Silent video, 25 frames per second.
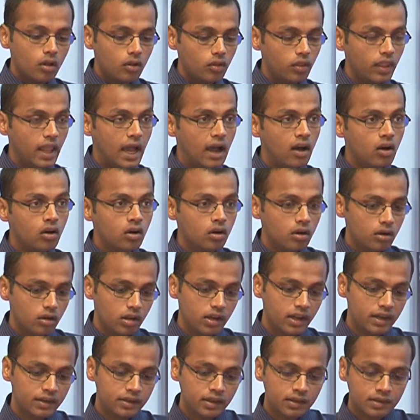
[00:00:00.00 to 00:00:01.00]
Now,
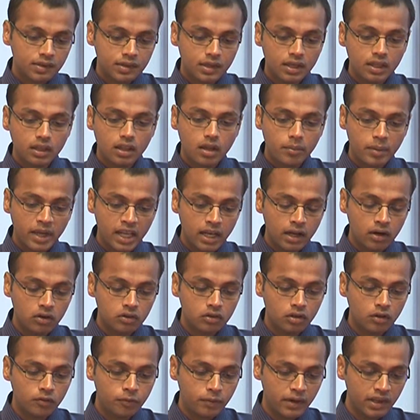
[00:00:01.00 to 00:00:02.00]
let us see the
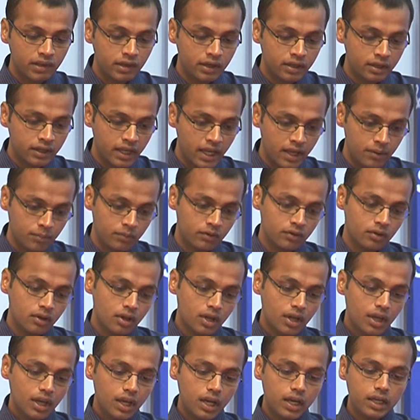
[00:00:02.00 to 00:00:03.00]
bailouts of present times.
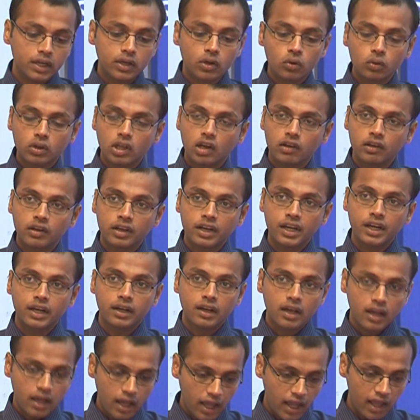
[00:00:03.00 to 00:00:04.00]
In 2008,
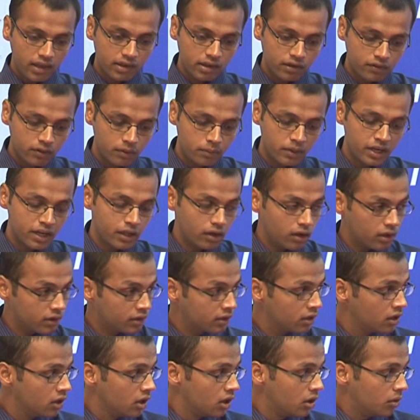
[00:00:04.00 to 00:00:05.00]
as everybody
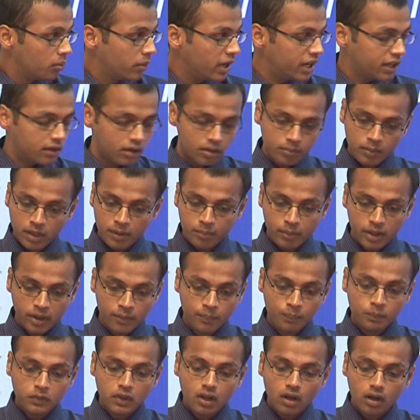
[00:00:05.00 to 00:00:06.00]
else might remember,
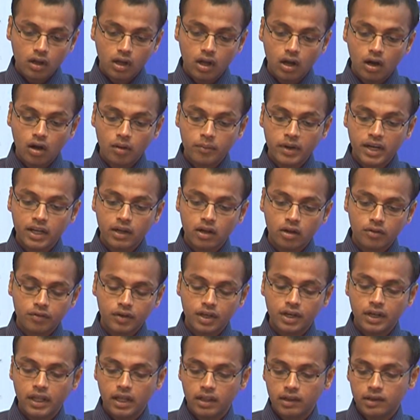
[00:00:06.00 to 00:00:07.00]
Government of
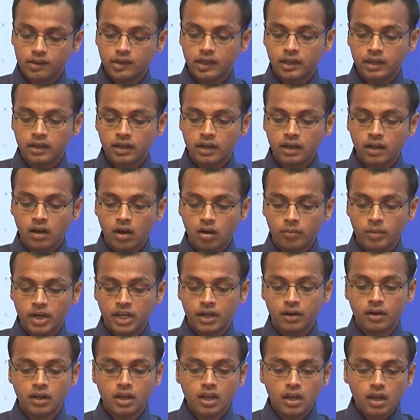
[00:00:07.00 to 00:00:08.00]
India, the central
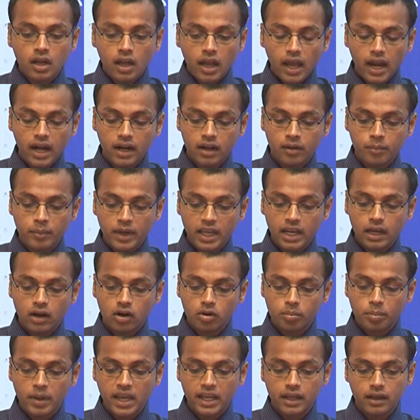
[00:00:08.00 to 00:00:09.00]
government, had a
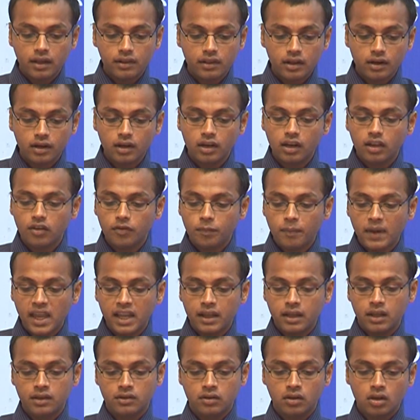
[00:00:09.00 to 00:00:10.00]
bailout package, a relief
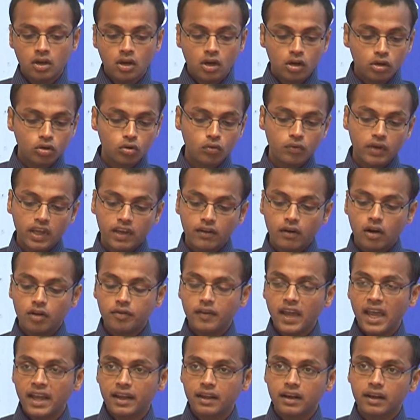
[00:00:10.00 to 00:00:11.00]
package, to waive off
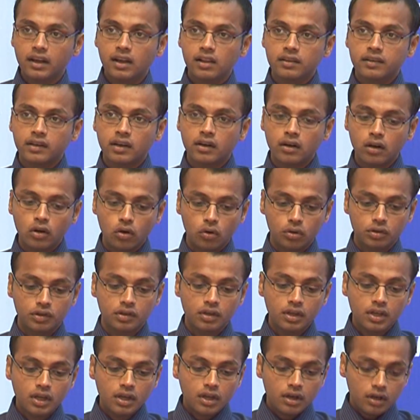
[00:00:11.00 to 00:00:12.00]
agricultural loans,